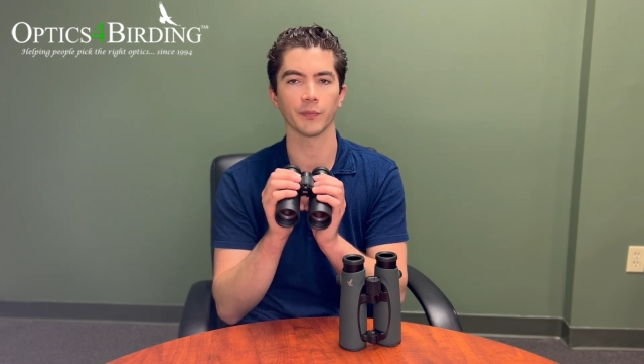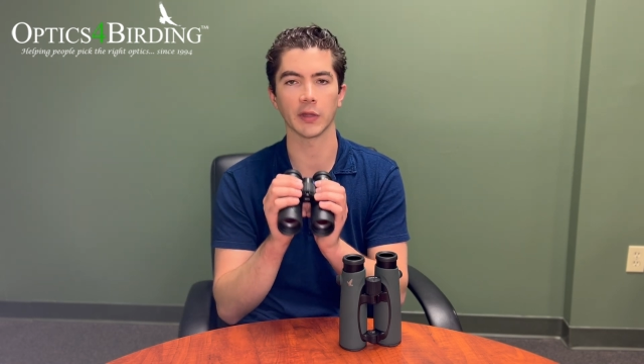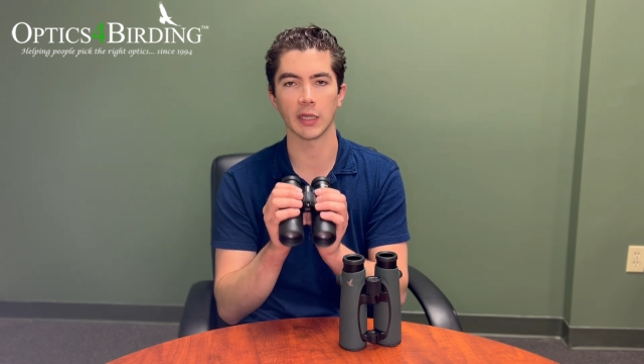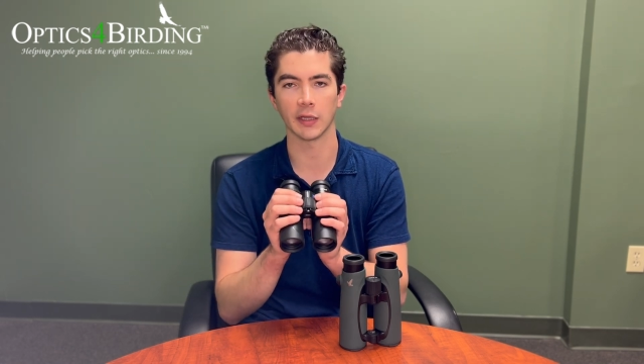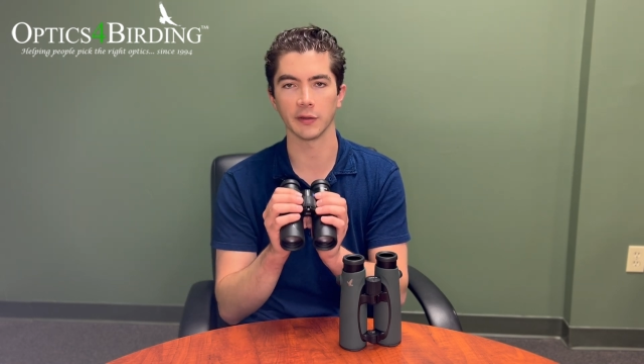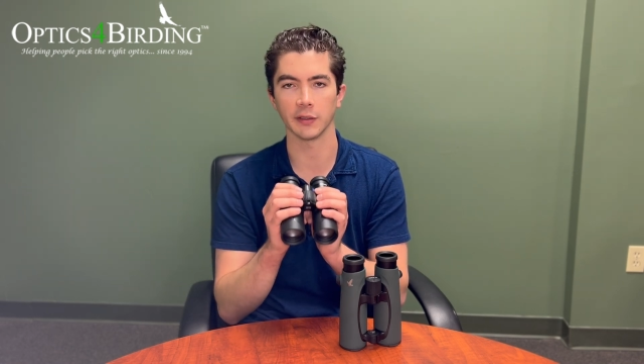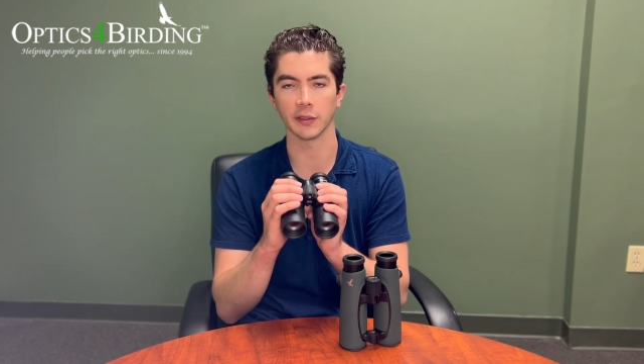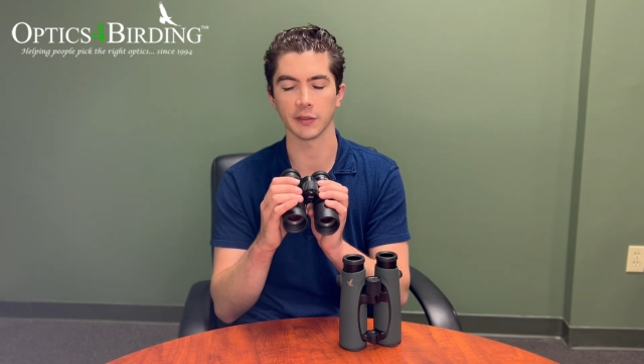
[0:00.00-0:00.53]

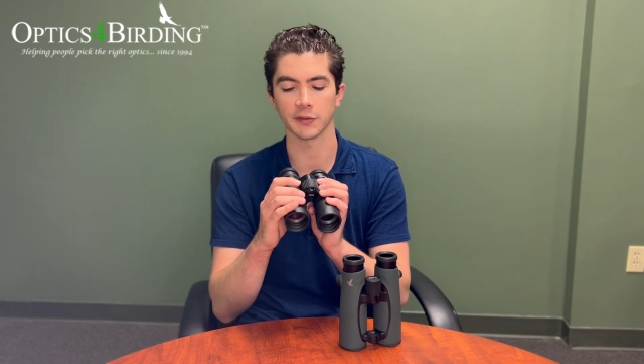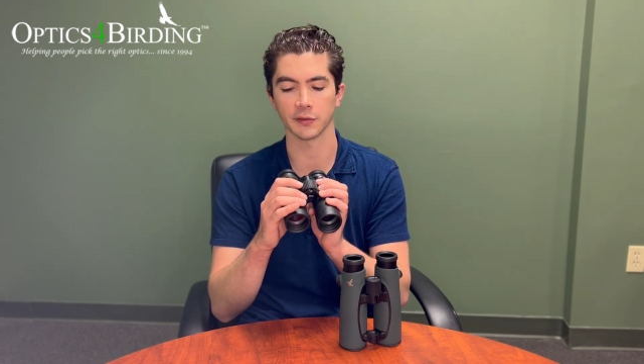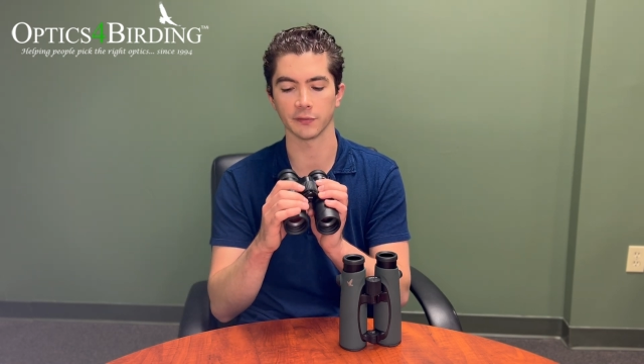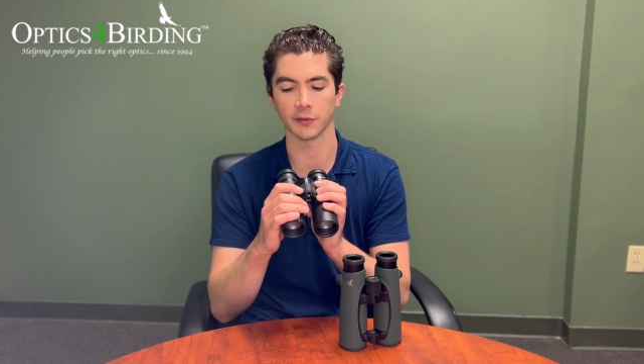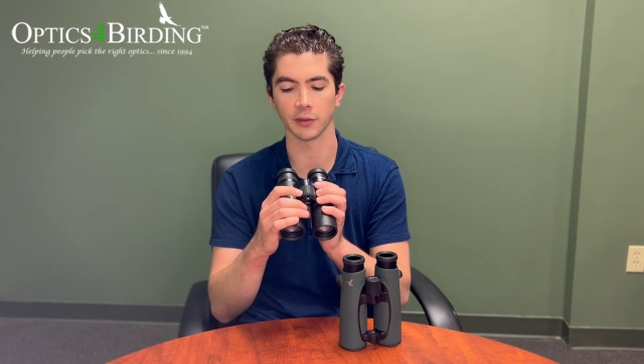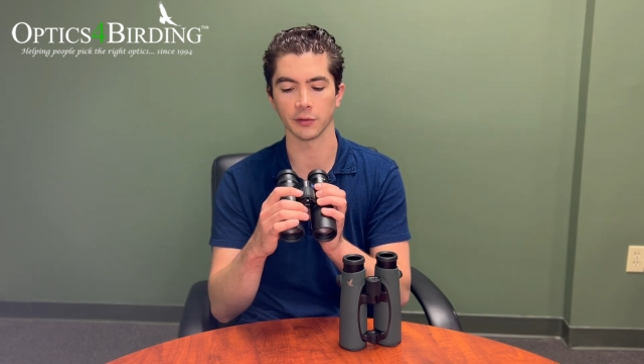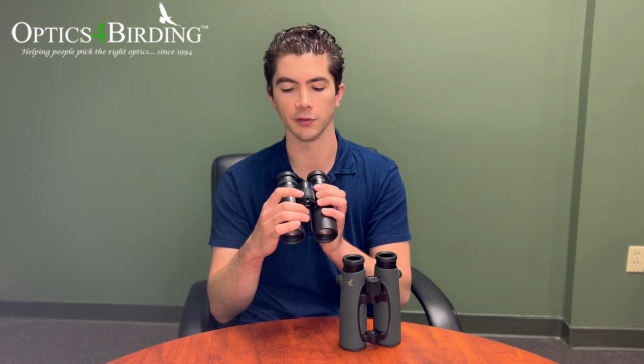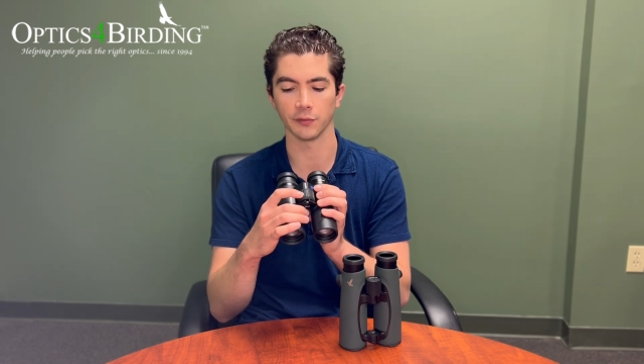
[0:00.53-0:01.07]
and the
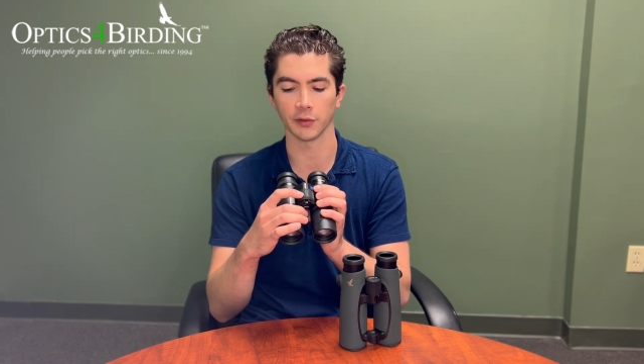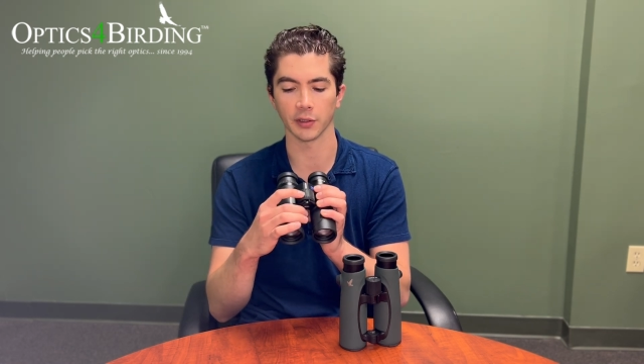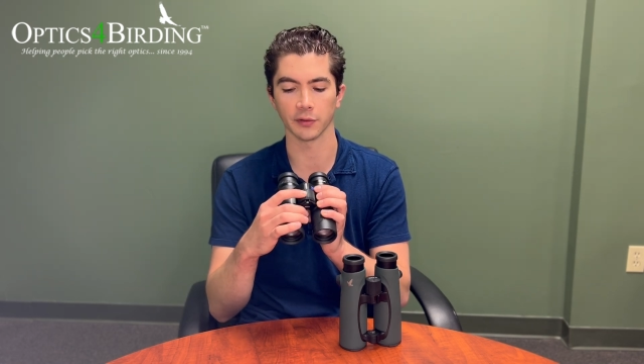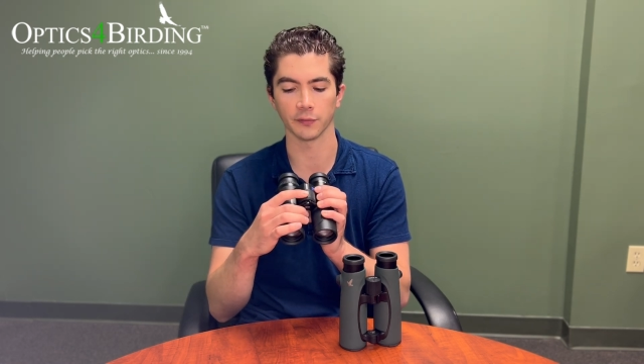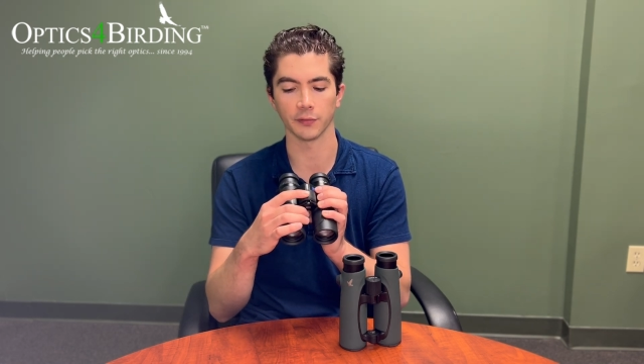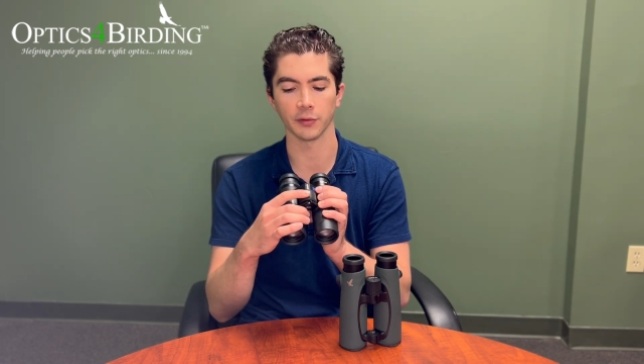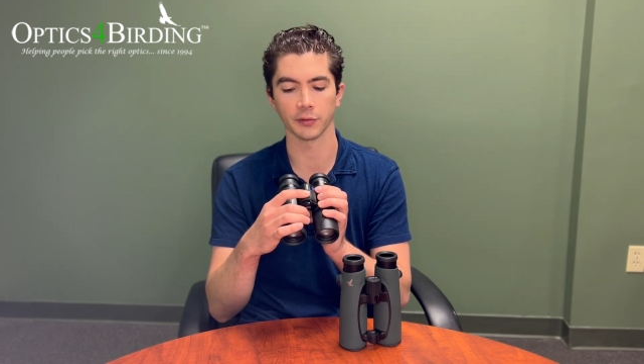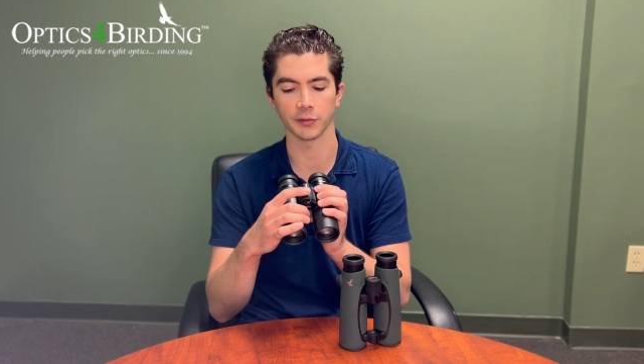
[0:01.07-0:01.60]
SFL, you've got
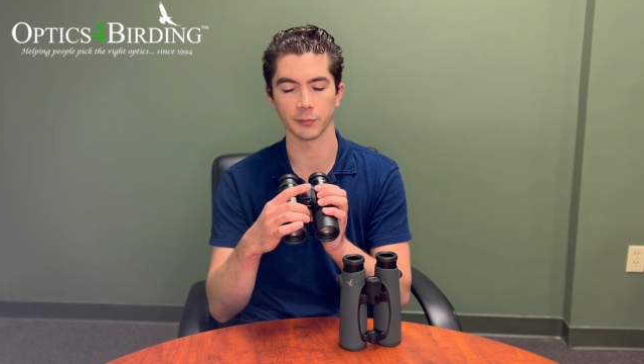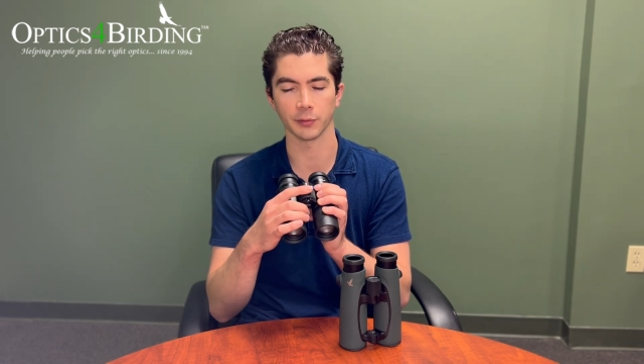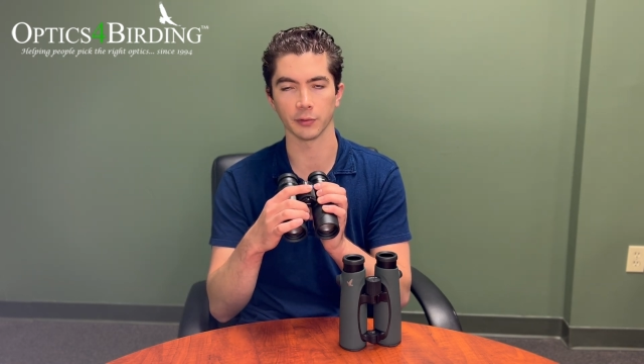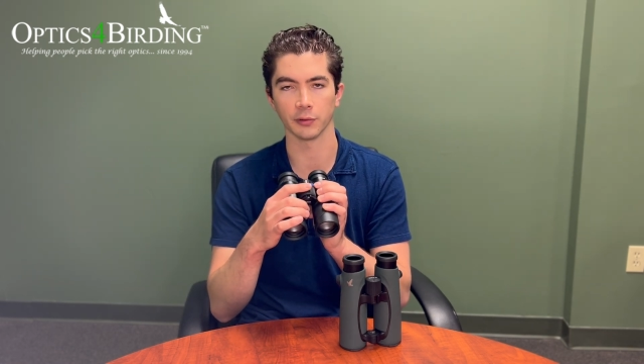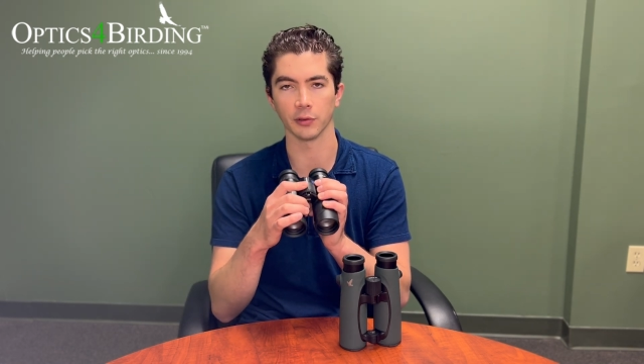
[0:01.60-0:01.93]
the focus wheel